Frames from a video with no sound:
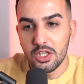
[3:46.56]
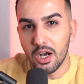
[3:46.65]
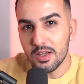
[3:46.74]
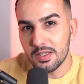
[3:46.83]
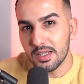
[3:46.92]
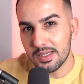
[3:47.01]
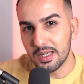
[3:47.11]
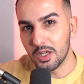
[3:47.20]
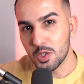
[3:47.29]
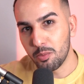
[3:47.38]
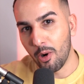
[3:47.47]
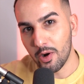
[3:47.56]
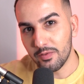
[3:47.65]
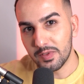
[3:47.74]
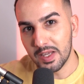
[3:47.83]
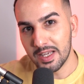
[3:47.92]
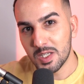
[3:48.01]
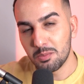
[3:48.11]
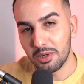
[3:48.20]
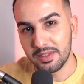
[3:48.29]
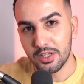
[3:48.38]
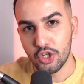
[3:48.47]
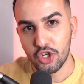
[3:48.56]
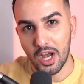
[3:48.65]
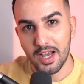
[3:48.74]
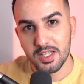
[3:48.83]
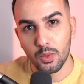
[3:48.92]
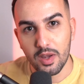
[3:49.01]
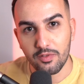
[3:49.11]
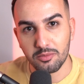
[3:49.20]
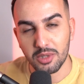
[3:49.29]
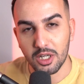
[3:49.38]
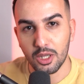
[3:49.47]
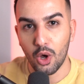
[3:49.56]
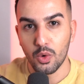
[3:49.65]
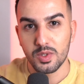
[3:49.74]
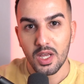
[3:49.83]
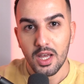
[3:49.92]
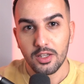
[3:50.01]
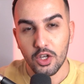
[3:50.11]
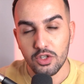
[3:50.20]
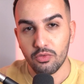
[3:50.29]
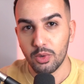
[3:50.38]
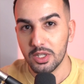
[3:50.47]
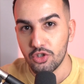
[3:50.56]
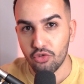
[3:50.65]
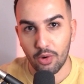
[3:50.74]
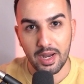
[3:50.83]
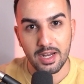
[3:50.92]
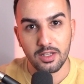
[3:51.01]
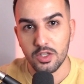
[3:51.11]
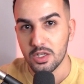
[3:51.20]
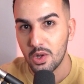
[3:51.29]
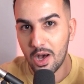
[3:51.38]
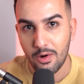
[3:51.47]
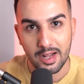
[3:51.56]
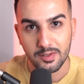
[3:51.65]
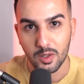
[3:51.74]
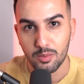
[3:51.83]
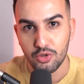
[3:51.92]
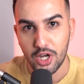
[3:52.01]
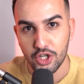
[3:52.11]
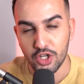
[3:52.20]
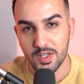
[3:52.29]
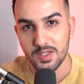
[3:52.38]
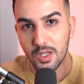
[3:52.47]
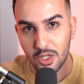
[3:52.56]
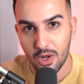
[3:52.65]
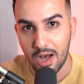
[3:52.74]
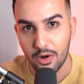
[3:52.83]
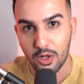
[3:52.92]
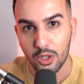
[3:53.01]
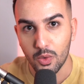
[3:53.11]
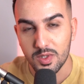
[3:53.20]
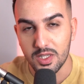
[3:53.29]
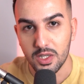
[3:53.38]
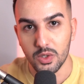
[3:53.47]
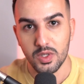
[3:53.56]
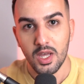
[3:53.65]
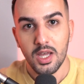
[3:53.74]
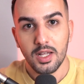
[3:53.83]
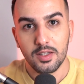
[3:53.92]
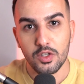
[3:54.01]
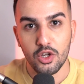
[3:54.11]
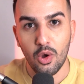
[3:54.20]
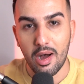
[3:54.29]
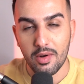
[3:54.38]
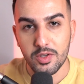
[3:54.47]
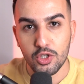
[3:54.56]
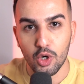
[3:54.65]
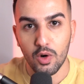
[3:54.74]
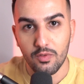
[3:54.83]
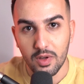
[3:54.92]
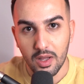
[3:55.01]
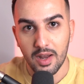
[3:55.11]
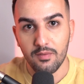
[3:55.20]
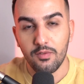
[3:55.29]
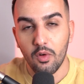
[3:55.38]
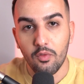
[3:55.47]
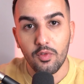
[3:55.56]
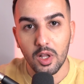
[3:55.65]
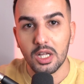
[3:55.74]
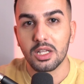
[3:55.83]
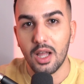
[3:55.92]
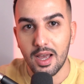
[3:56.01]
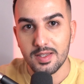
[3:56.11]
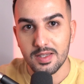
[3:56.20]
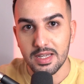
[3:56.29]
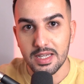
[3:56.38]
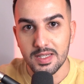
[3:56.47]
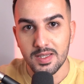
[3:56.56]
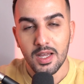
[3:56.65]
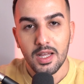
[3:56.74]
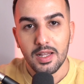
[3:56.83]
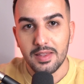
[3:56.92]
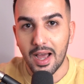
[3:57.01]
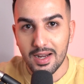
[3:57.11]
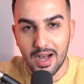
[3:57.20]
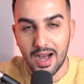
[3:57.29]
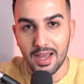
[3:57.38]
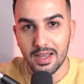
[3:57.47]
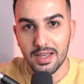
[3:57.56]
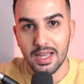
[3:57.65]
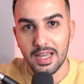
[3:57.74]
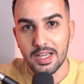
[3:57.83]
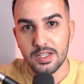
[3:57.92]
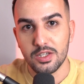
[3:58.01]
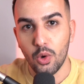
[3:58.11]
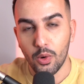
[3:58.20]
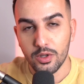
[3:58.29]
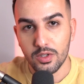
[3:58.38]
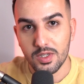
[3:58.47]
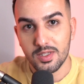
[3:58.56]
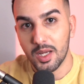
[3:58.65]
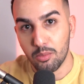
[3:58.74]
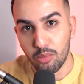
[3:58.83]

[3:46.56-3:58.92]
does the sales part of things, but then shies away from the close, doesn't really train, doesn't know how to handle objections, doesn't know how to close deals, doesn't know how to serve and fulfill a client's needs that guy is going to stay